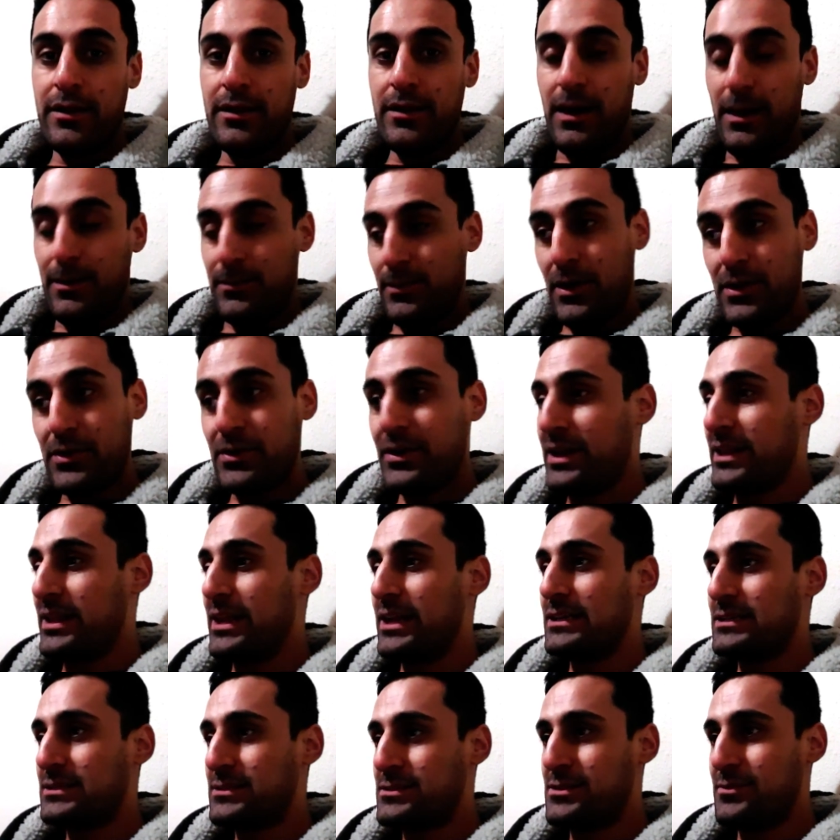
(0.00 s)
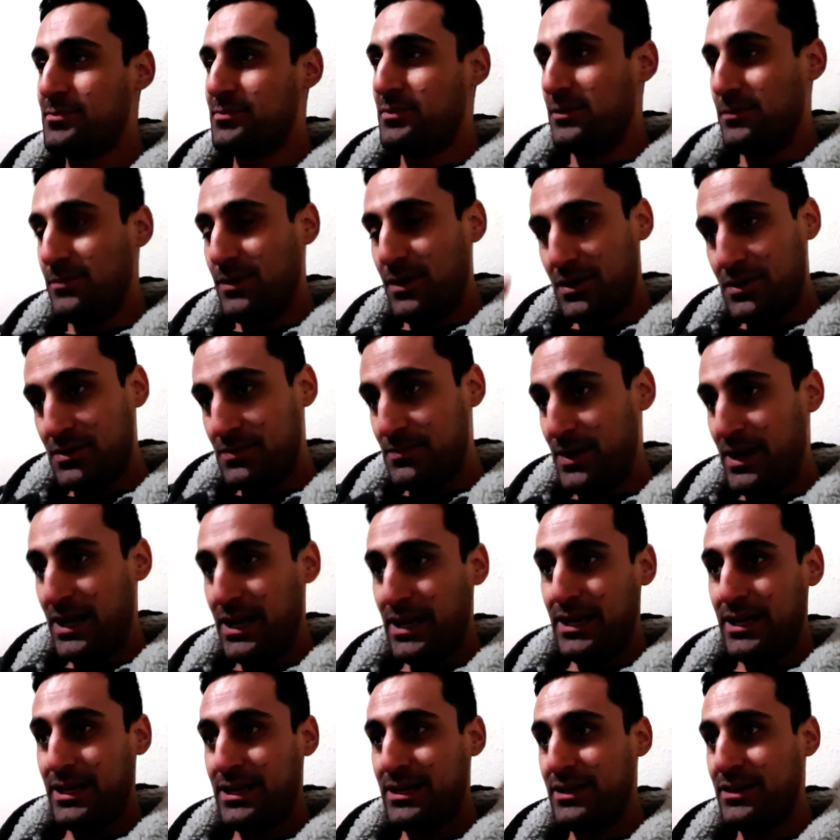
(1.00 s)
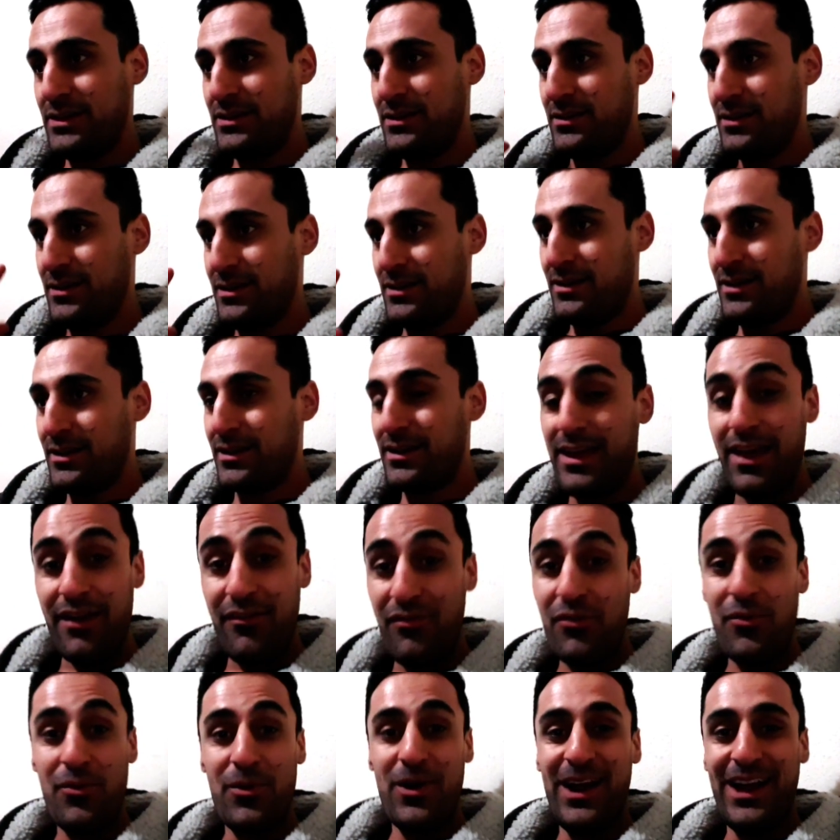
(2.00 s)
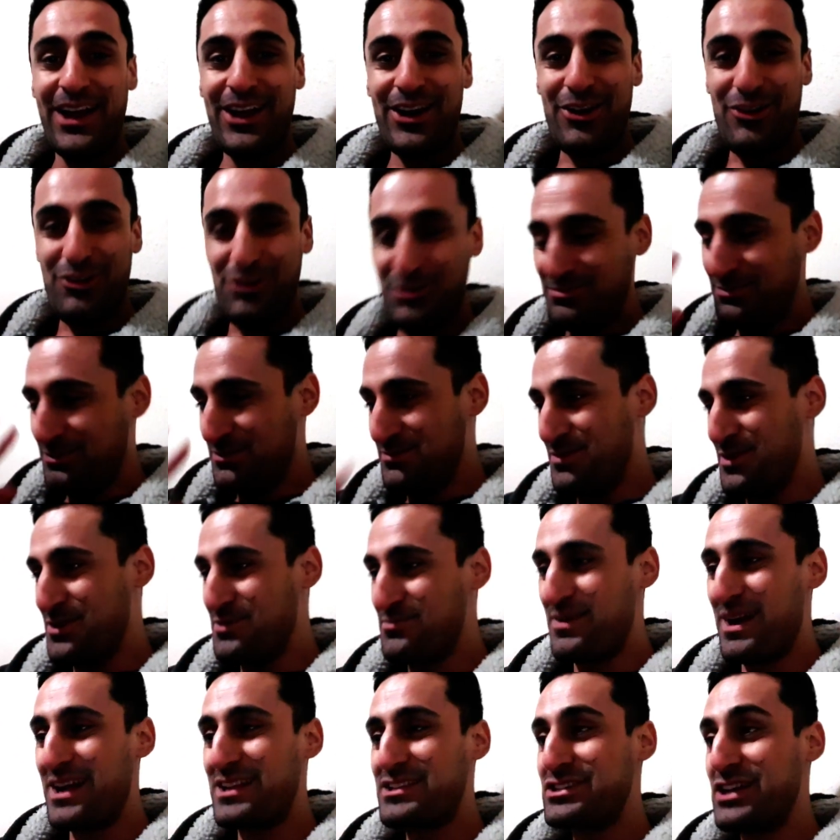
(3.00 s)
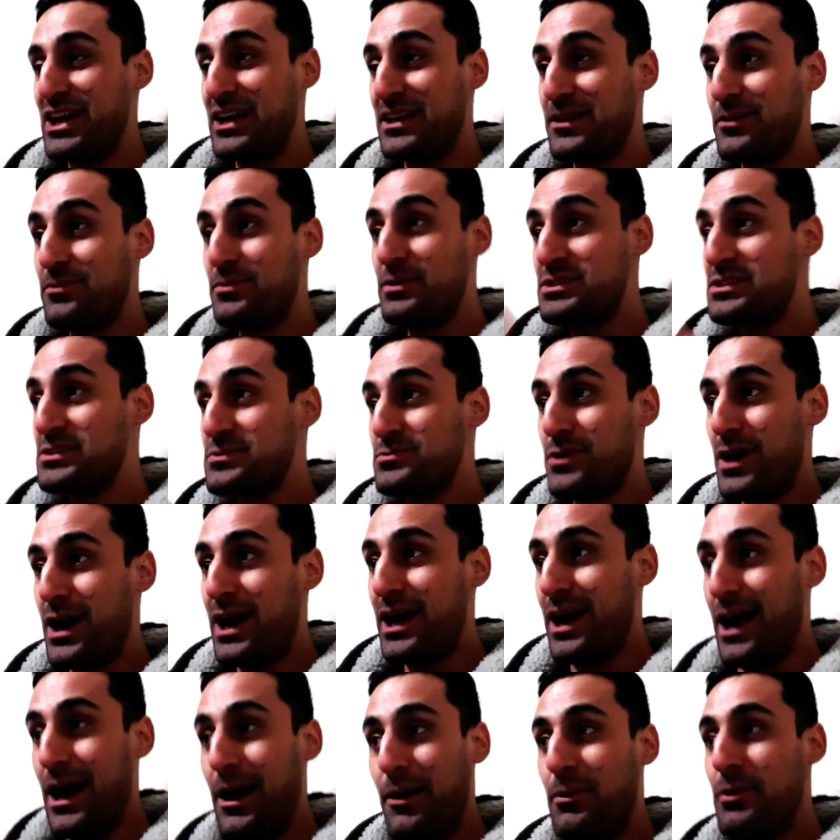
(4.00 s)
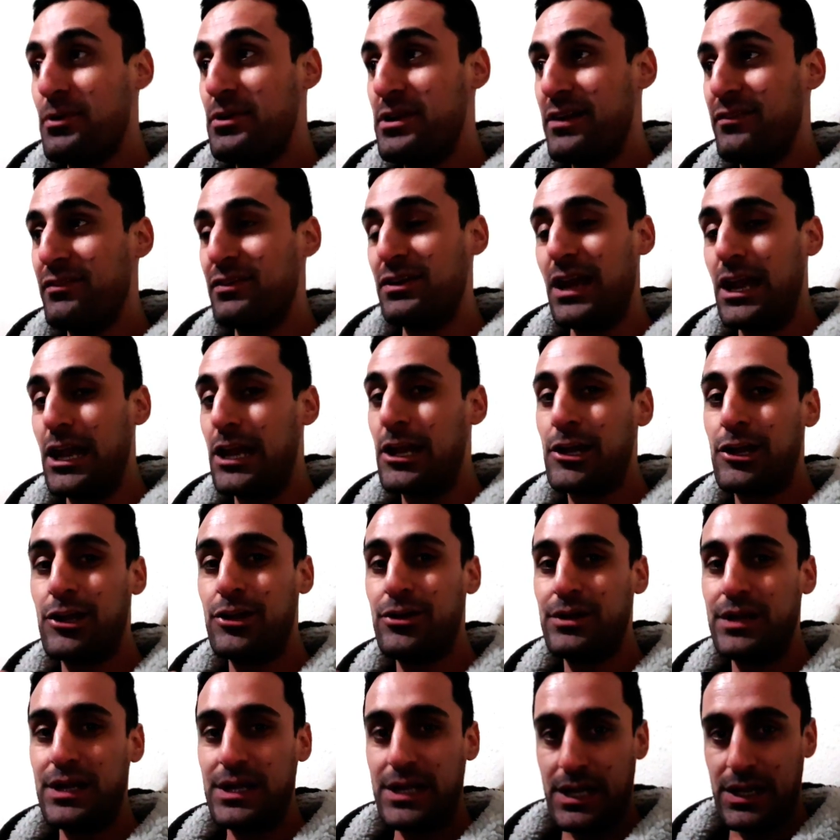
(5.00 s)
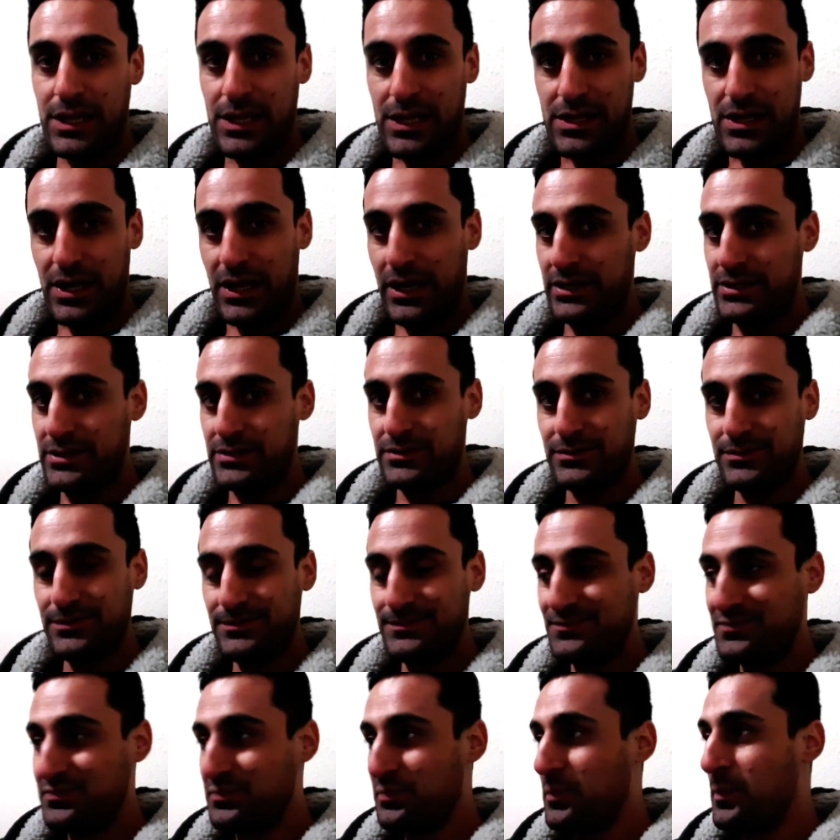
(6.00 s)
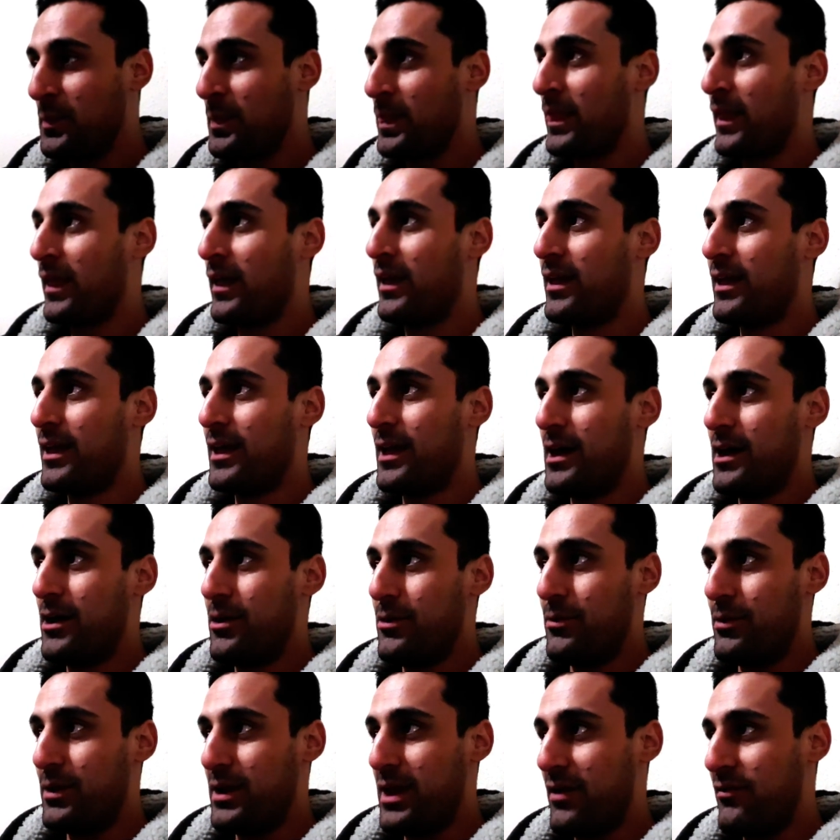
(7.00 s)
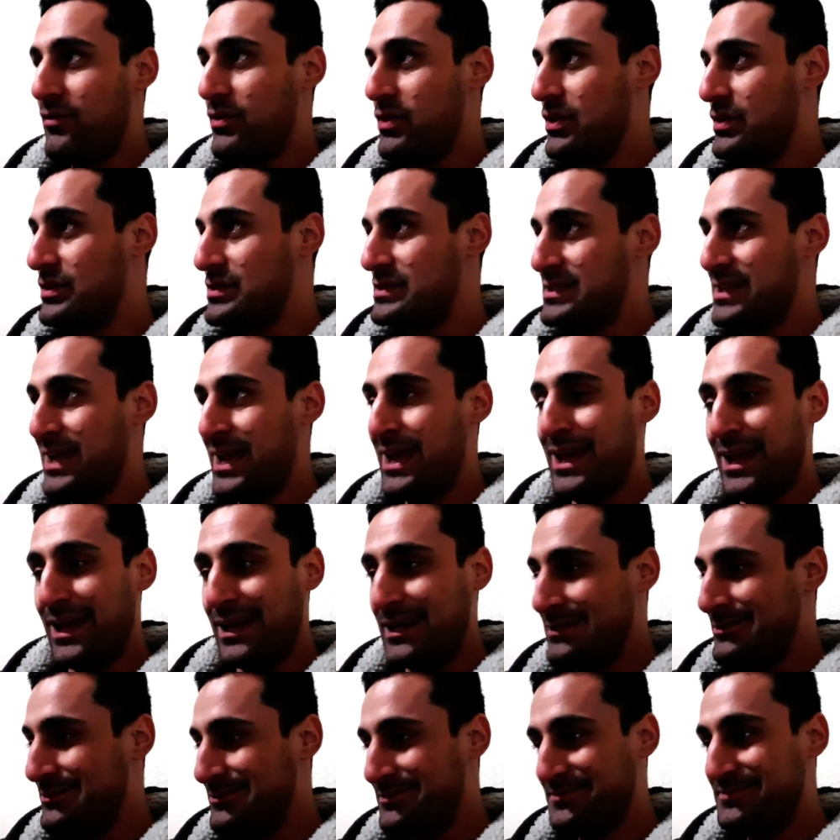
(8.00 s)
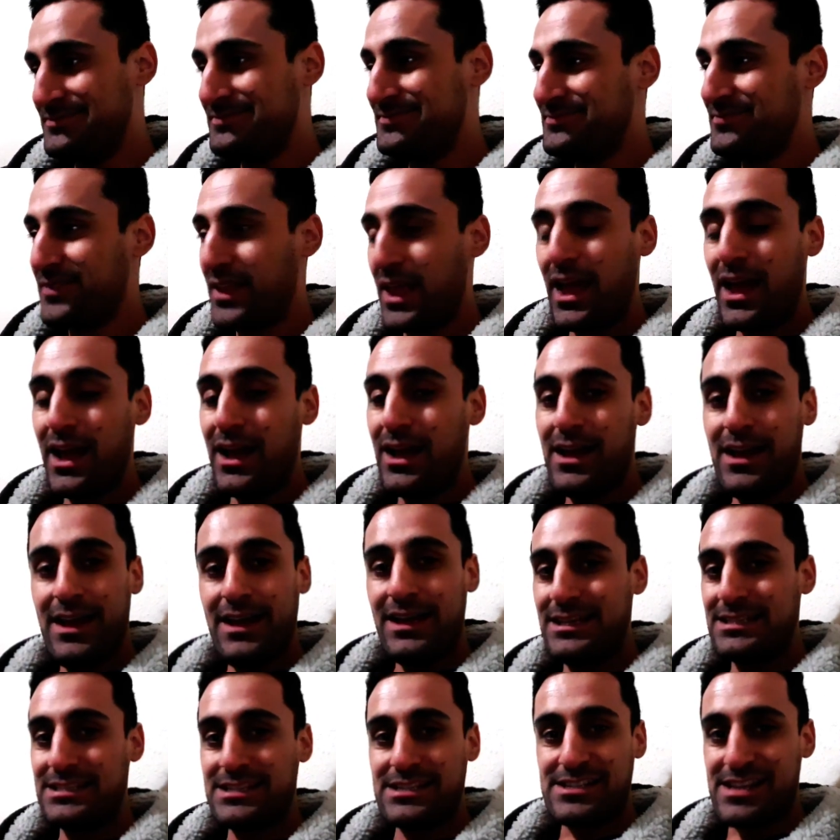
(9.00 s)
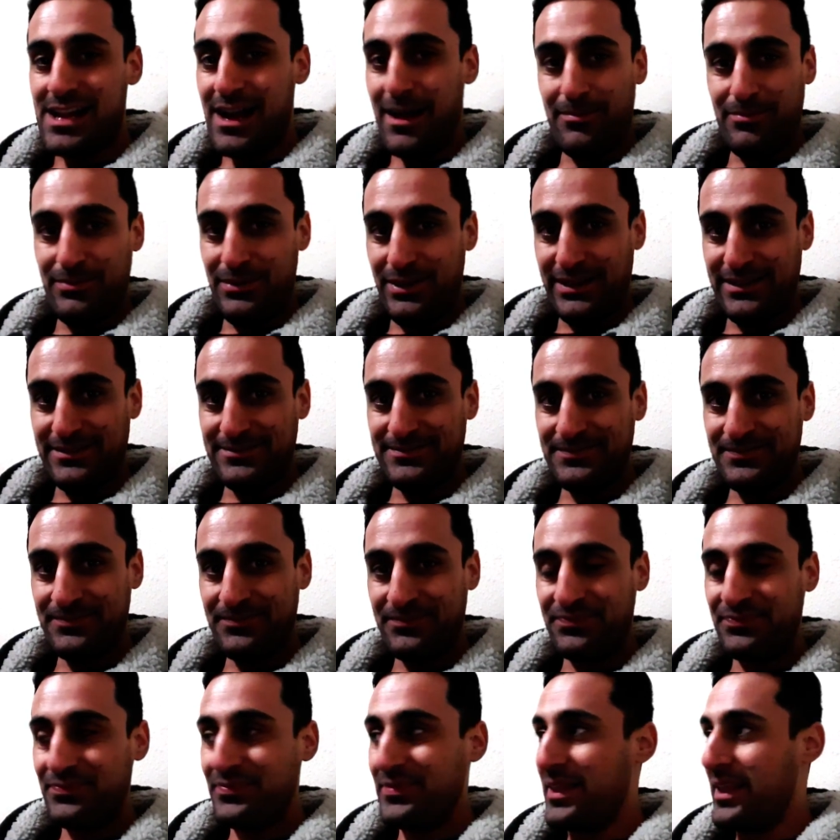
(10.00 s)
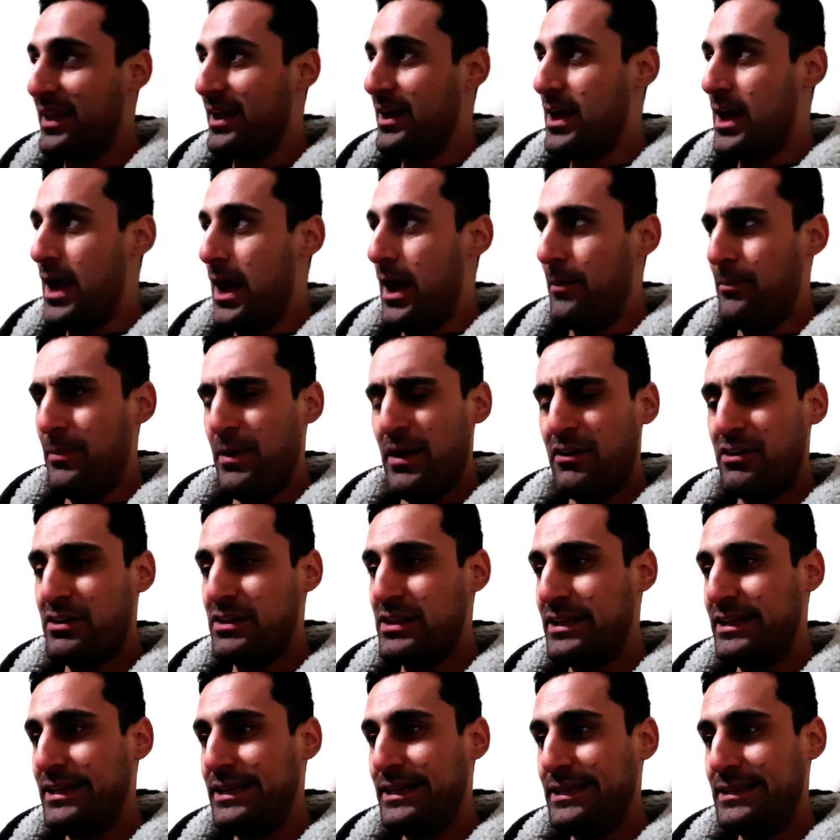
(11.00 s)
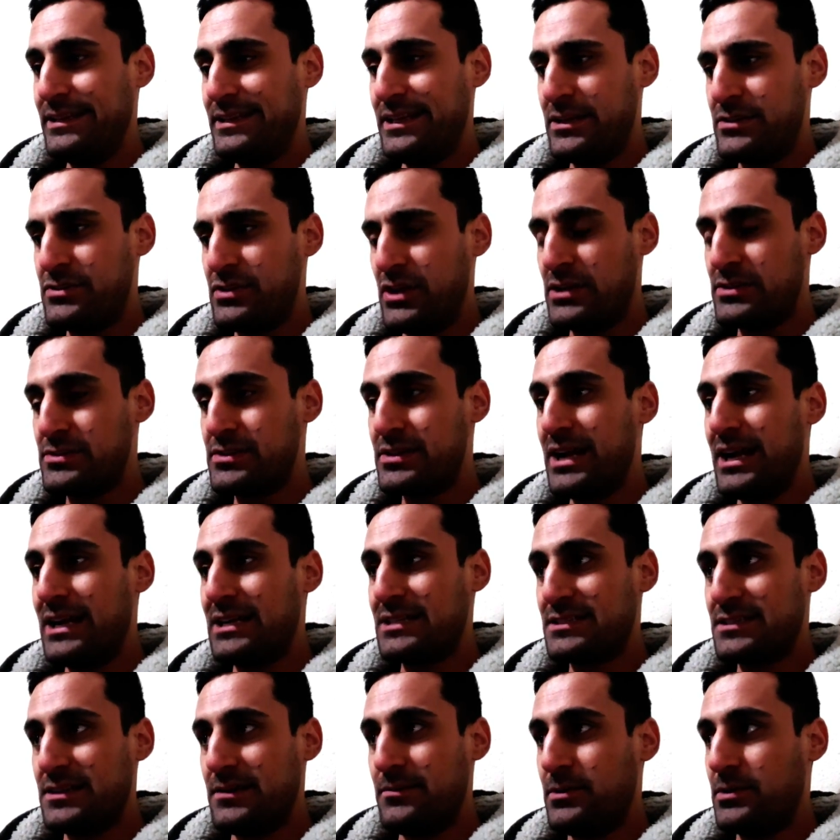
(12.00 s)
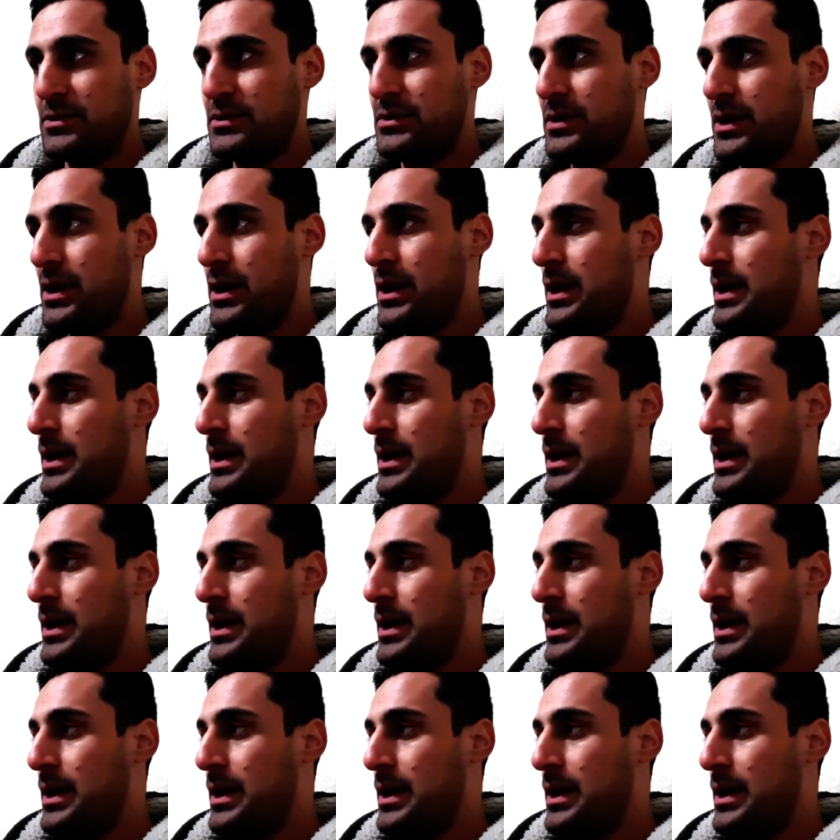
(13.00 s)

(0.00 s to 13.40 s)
I'm not doing this to promote my giveaway or promote my channel, which is why I won't even include it in the title. Whatever you're seeing is just happening. Apparently, they're trying to catch someone.